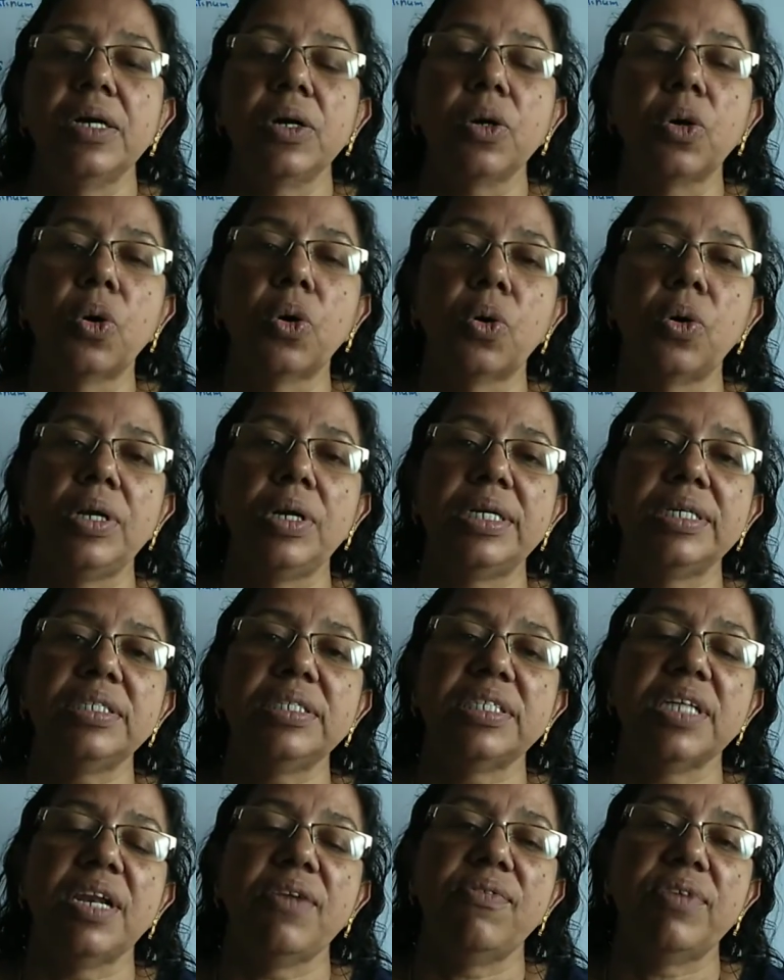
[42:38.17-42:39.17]
gold,
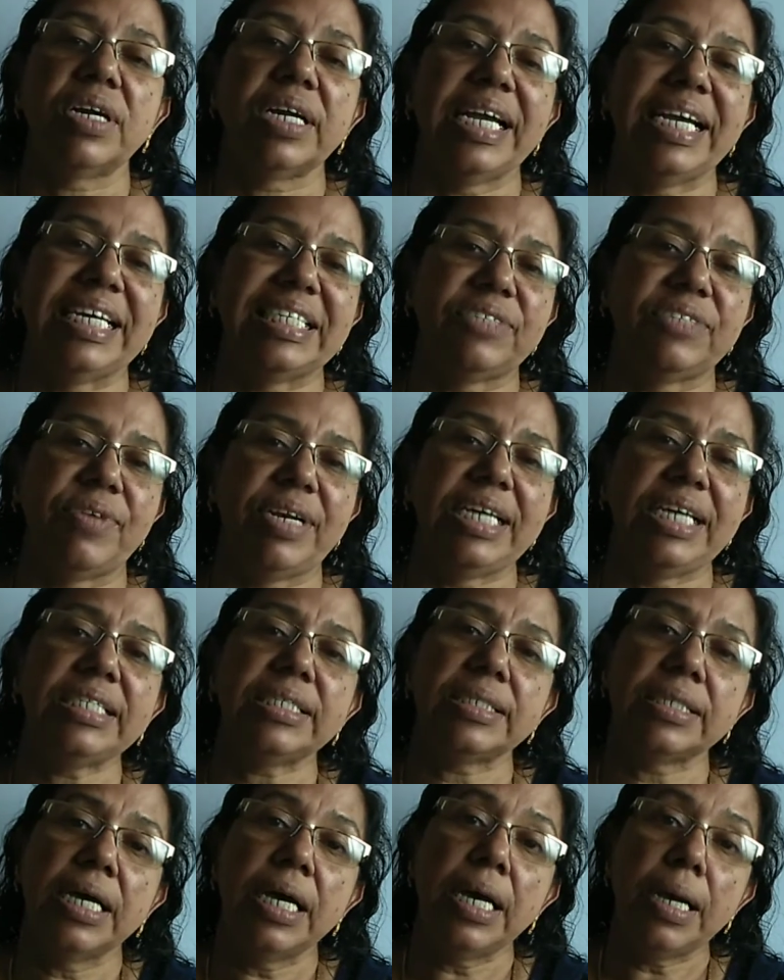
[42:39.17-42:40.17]
silver as well
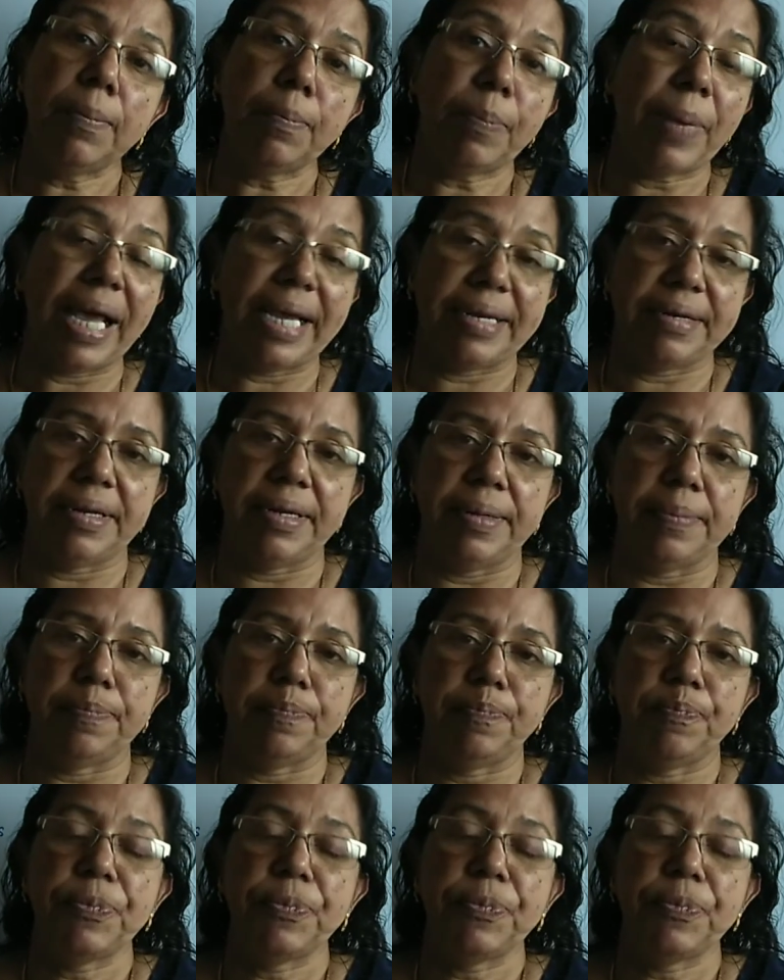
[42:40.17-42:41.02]
as platinum.